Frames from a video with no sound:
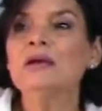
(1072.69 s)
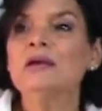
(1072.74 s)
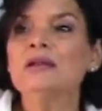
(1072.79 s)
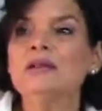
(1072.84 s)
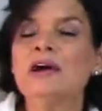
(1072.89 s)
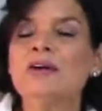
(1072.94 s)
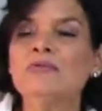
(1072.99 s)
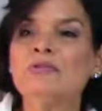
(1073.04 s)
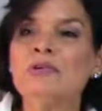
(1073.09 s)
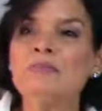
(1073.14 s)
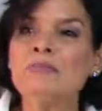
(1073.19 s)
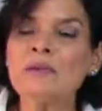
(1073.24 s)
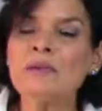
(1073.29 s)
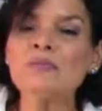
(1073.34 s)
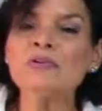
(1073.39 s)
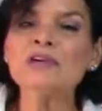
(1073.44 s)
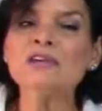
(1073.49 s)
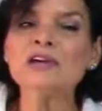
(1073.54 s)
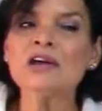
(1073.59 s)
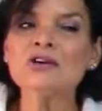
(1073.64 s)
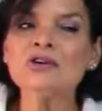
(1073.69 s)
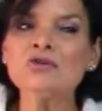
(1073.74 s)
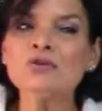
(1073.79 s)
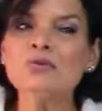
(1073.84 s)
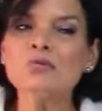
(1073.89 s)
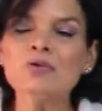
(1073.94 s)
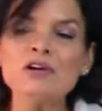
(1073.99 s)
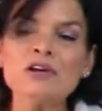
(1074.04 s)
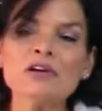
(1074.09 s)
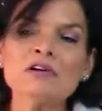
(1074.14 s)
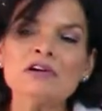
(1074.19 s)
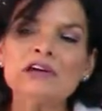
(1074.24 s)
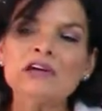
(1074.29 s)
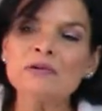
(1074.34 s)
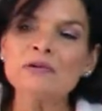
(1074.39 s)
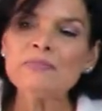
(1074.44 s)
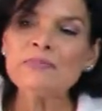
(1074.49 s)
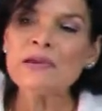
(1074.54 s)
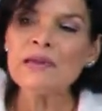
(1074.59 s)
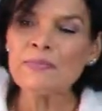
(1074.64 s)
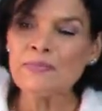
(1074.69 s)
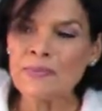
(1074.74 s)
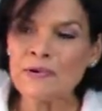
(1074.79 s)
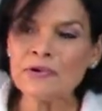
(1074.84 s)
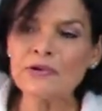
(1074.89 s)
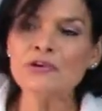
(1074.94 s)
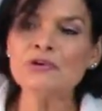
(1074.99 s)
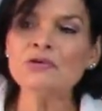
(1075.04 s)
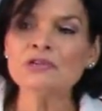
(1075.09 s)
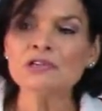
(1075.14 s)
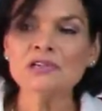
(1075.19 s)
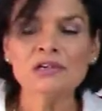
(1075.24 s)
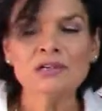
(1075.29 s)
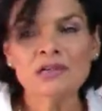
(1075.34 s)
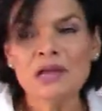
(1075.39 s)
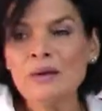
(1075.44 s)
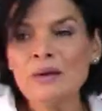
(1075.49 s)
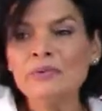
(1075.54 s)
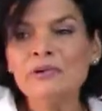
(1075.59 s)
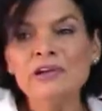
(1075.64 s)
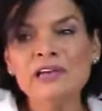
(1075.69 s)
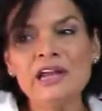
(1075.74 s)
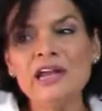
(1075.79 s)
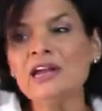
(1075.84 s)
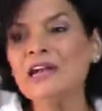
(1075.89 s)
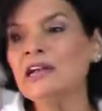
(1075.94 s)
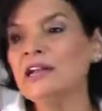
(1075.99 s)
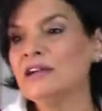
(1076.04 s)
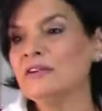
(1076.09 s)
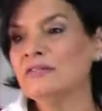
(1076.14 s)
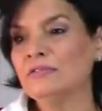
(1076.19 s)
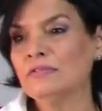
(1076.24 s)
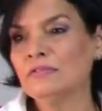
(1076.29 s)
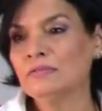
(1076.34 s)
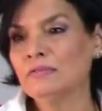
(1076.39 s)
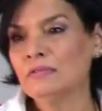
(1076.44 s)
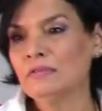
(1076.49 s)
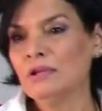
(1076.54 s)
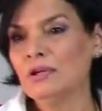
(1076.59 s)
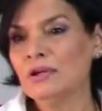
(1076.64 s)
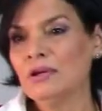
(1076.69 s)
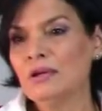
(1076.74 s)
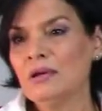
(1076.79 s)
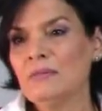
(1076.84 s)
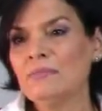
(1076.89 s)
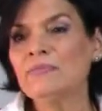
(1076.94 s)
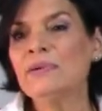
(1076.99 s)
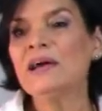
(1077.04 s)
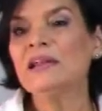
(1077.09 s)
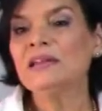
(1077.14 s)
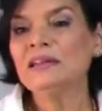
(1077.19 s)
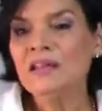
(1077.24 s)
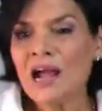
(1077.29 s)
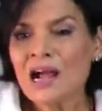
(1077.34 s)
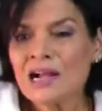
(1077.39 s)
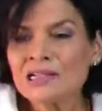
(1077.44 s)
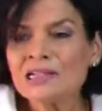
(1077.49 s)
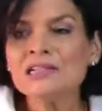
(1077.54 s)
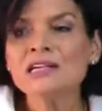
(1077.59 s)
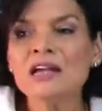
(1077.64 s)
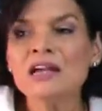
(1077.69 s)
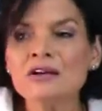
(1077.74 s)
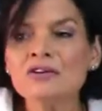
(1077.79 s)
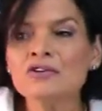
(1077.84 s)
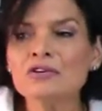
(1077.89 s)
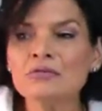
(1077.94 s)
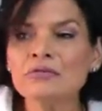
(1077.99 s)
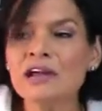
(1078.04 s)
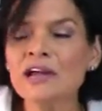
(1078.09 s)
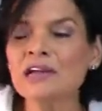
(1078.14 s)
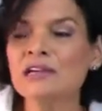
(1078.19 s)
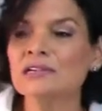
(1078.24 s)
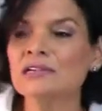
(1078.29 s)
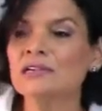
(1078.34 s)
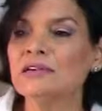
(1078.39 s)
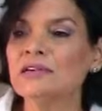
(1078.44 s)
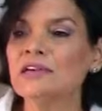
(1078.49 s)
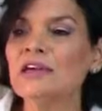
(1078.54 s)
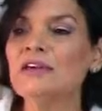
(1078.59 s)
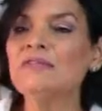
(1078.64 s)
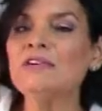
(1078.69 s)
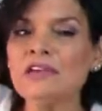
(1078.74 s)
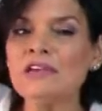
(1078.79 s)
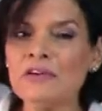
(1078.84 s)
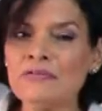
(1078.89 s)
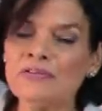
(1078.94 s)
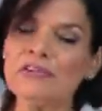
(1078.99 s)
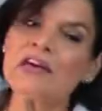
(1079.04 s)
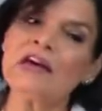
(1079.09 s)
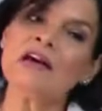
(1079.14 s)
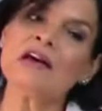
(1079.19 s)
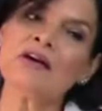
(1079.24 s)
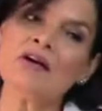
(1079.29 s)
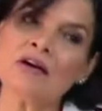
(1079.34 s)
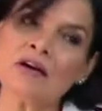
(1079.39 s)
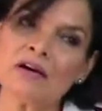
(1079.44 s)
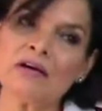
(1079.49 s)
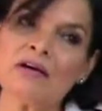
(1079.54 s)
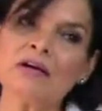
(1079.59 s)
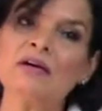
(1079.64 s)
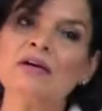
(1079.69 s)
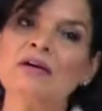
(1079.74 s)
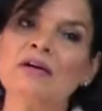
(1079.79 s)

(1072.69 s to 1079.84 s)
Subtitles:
Now remember that you will hear people use the double negative, but that's incorrect, even if they are